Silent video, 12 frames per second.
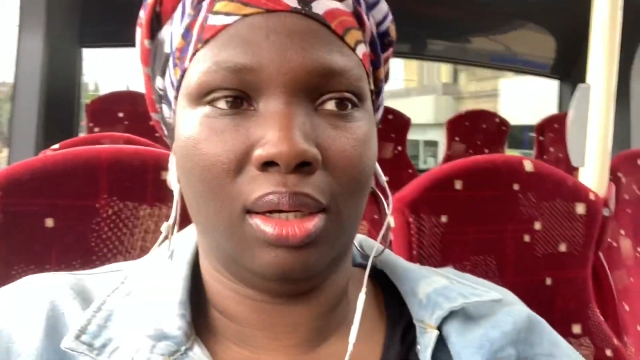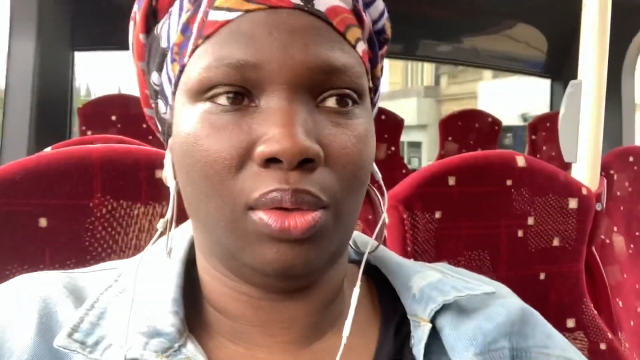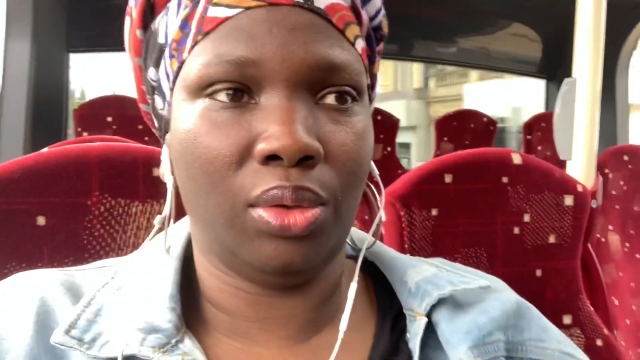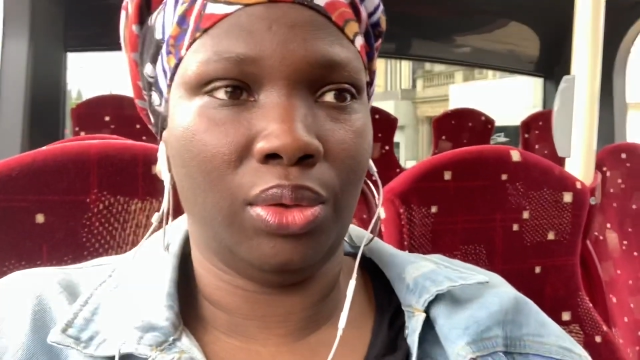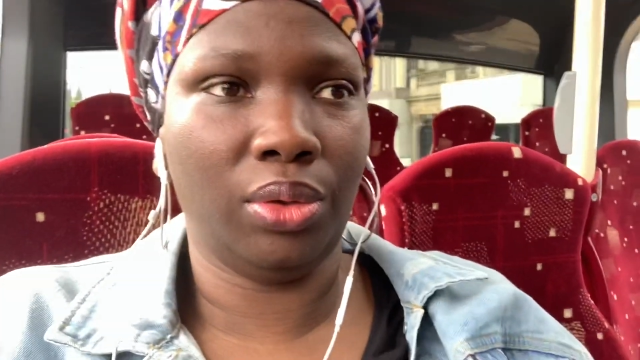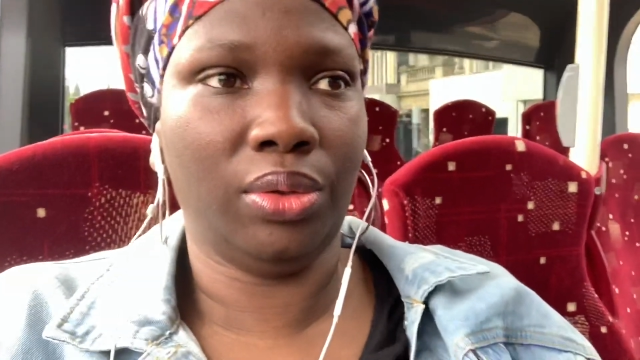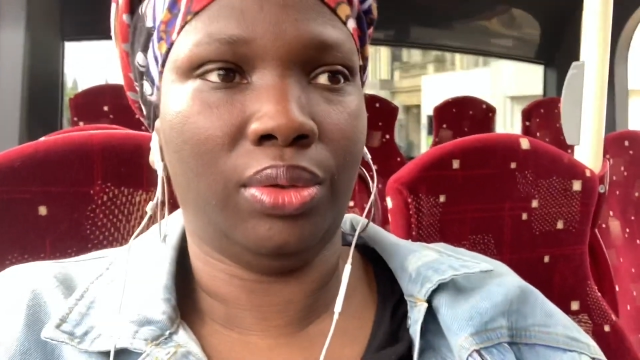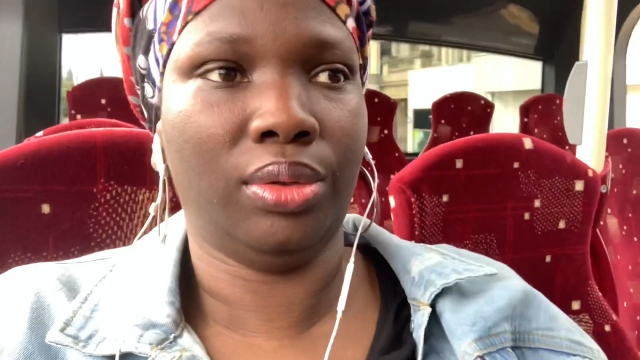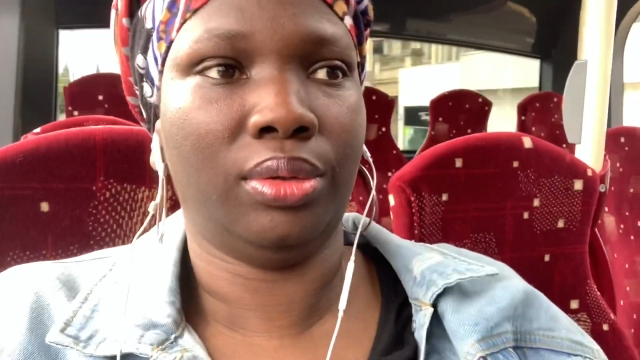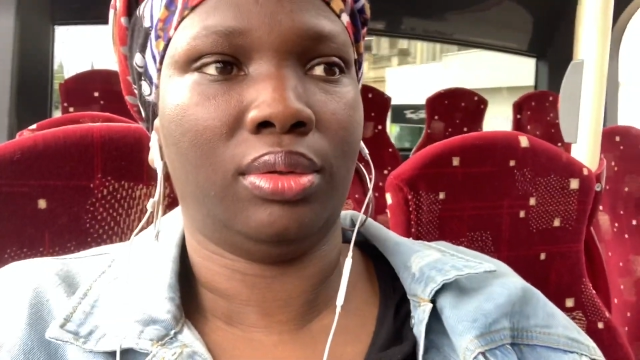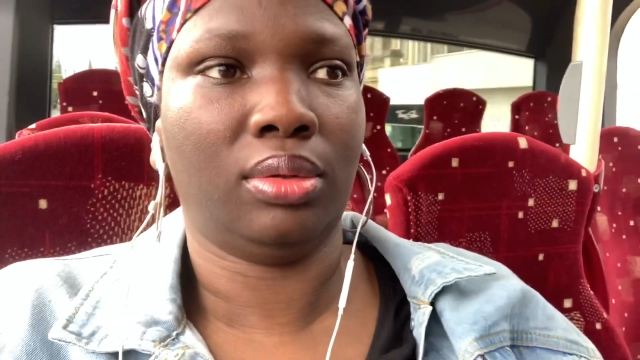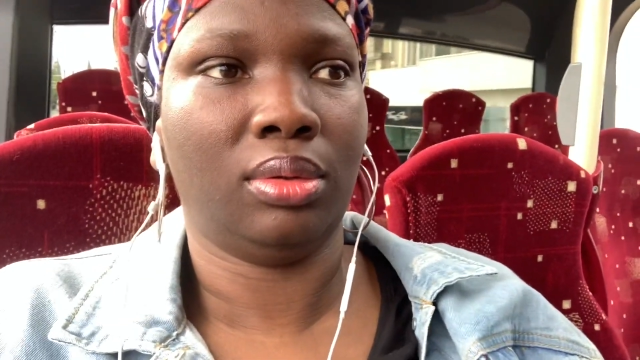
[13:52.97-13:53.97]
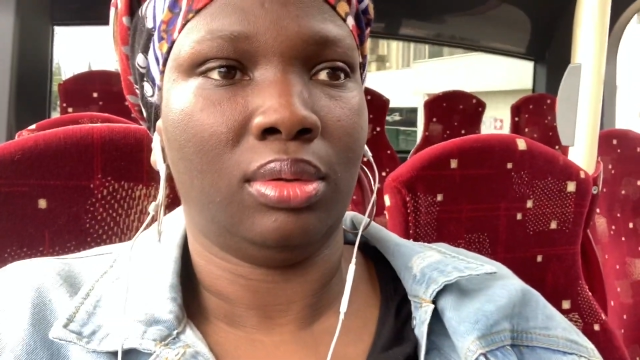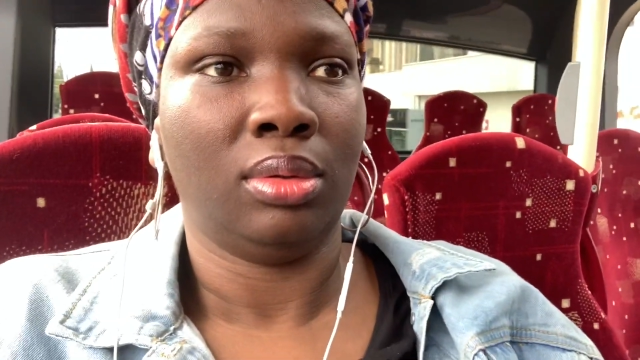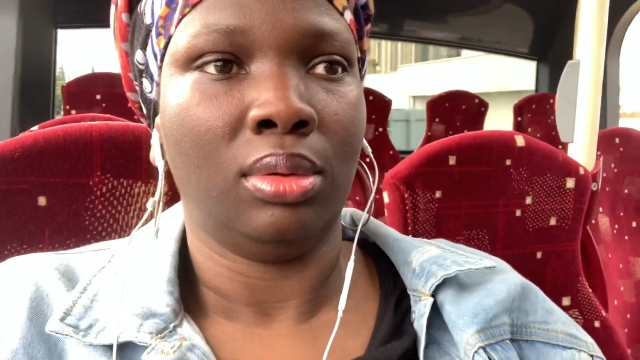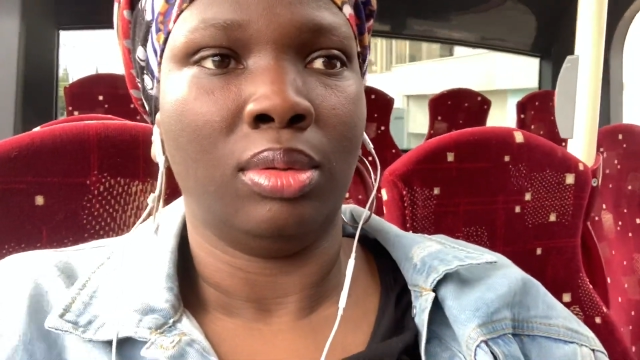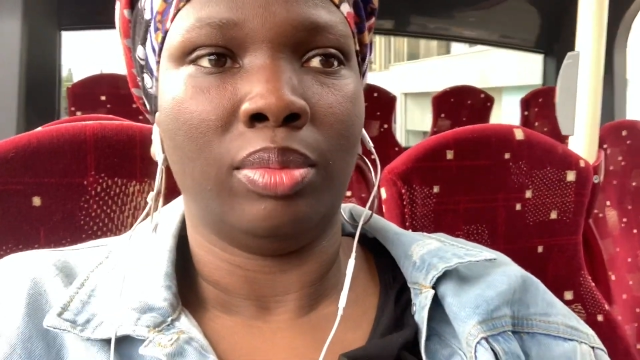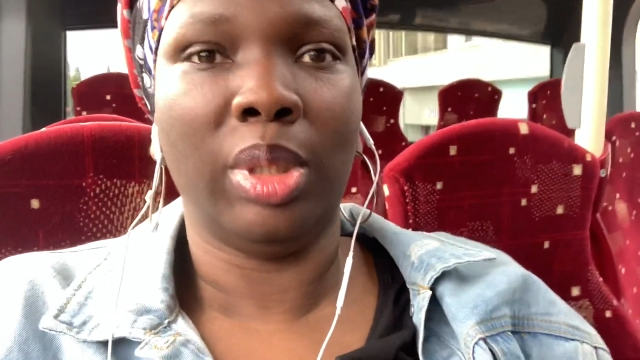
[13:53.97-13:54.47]
or
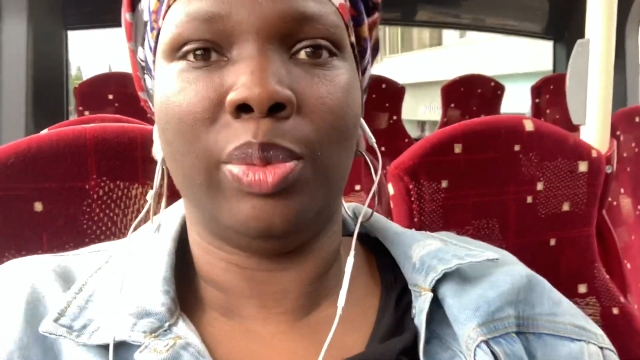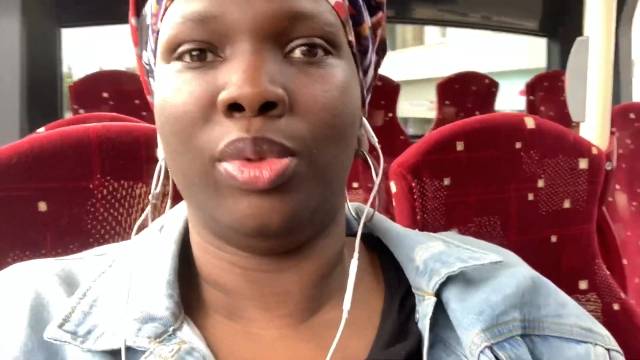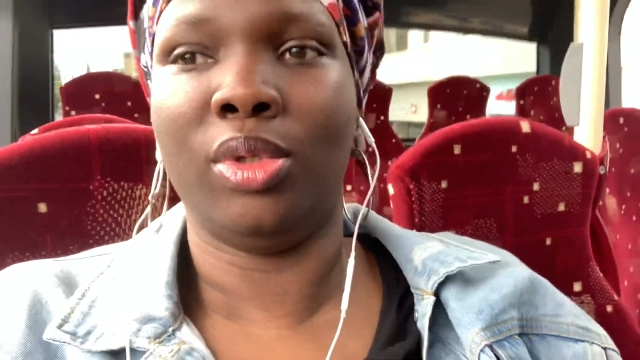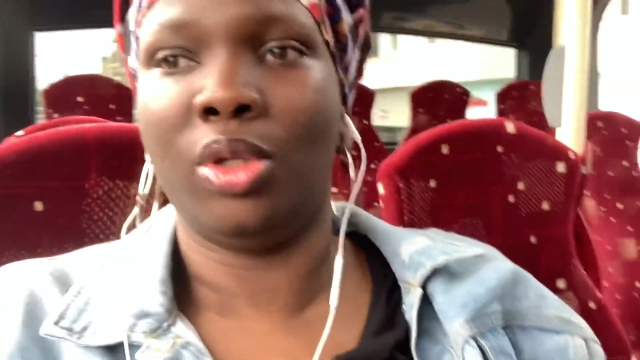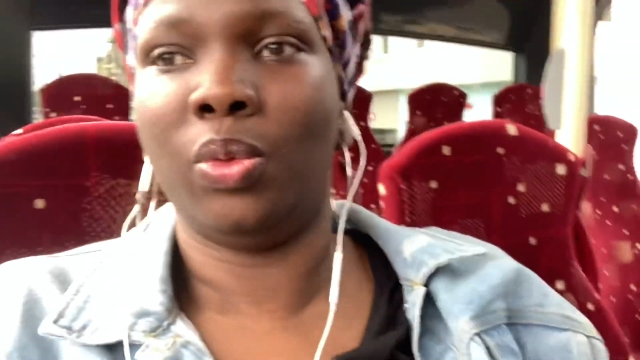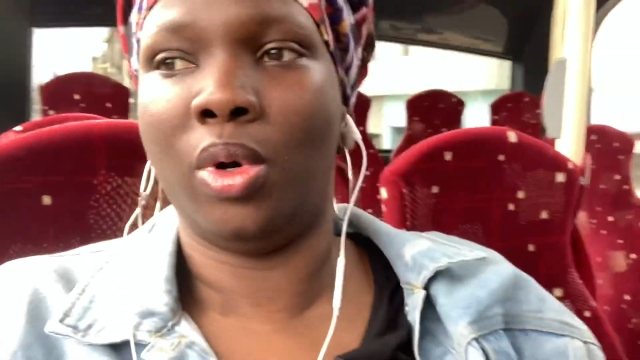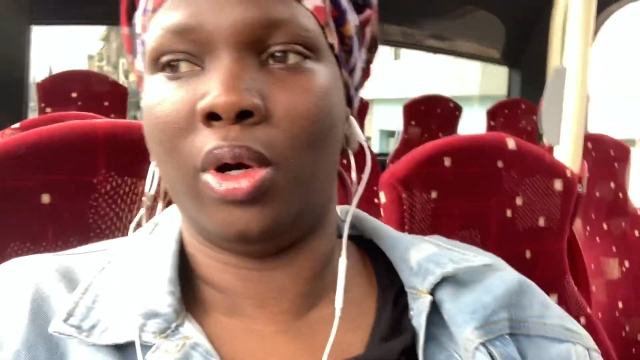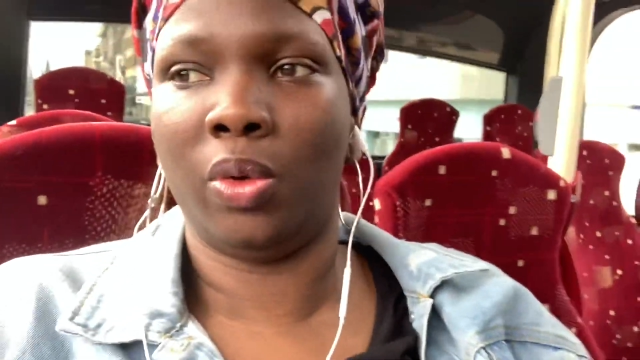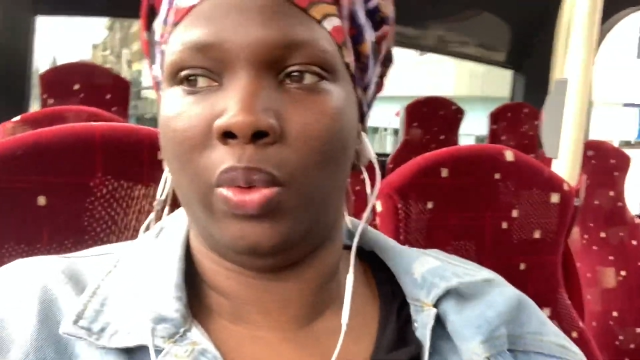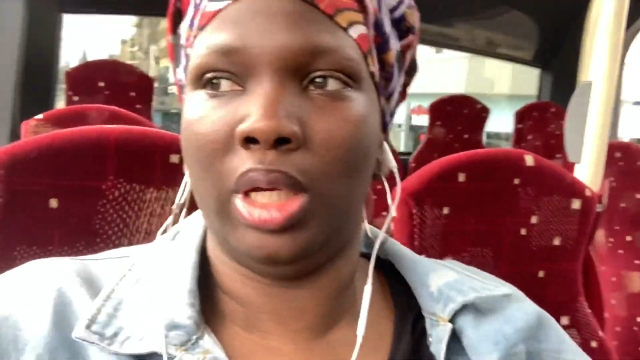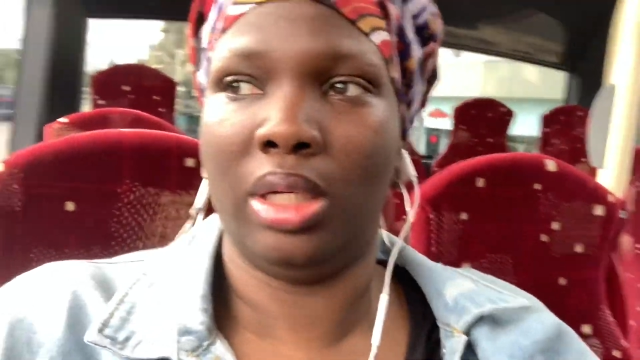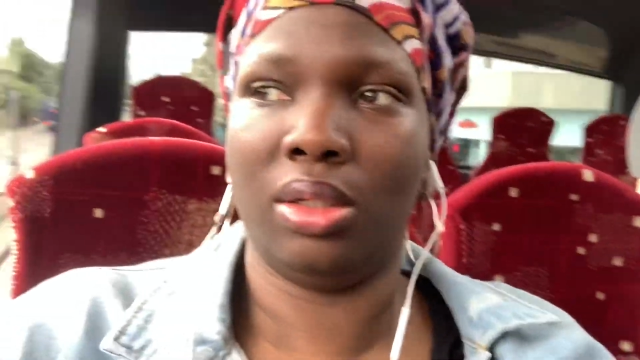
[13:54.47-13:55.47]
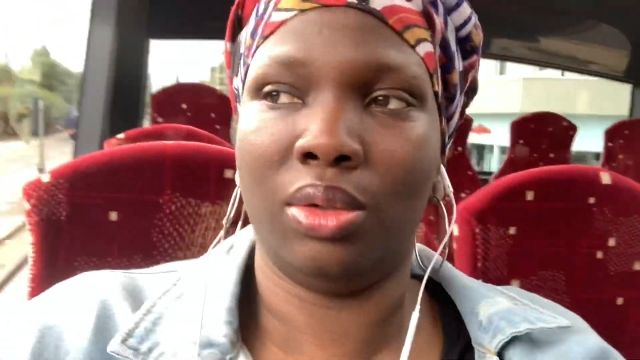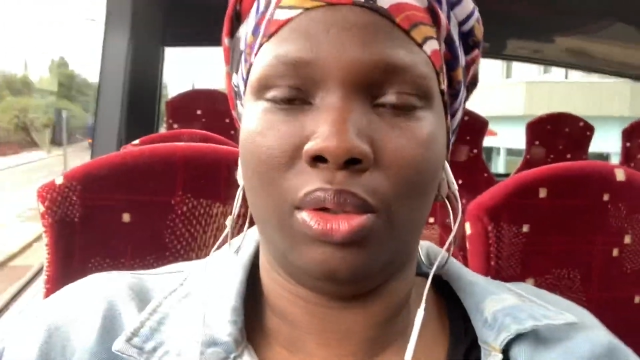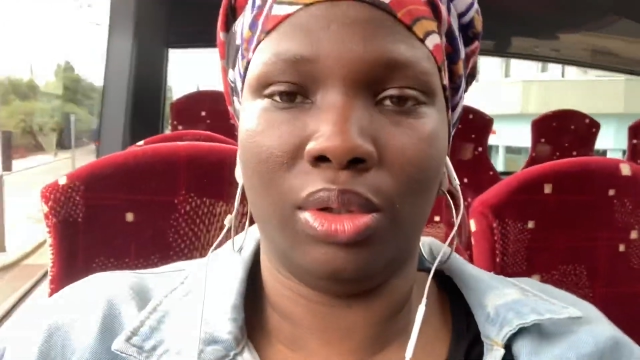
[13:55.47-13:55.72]
people you work with or